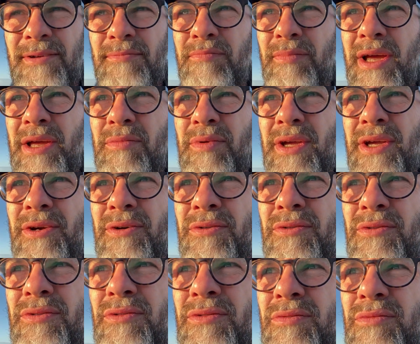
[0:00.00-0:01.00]
Maybe
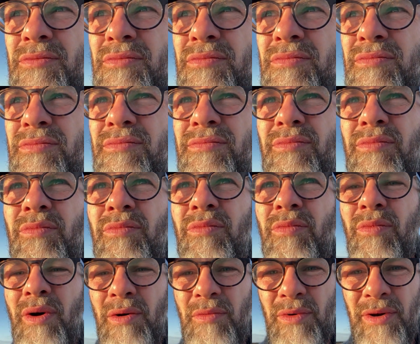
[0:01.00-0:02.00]
you'll
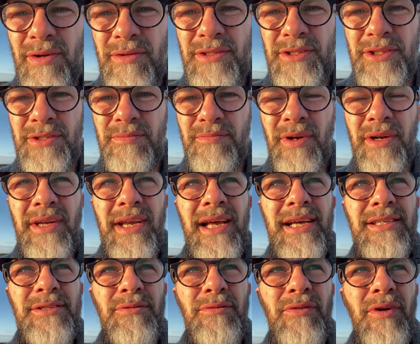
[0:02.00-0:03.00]
won't work
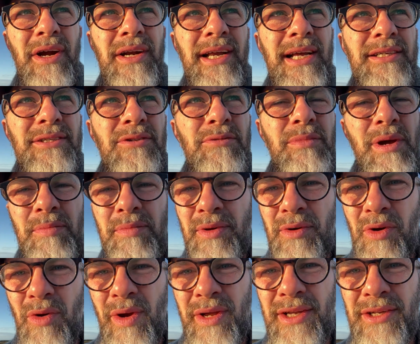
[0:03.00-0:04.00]
Mondays or Fridays, or maybe you'll
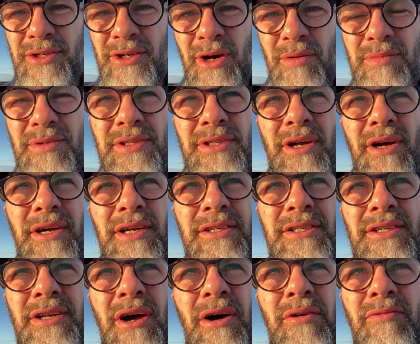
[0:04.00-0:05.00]
quit your job and start
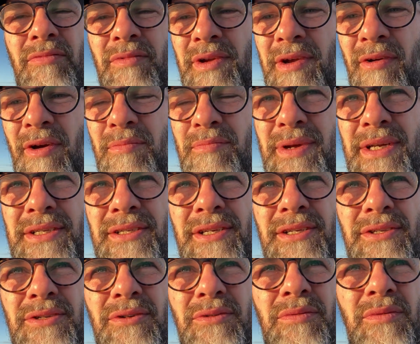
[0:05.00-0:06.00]
your own
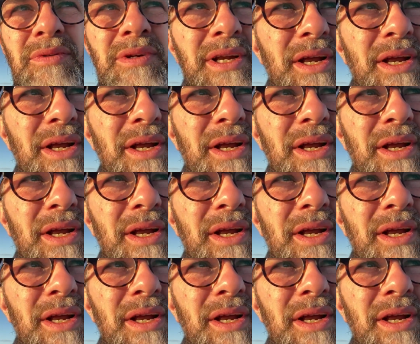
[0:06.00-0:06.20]
business, or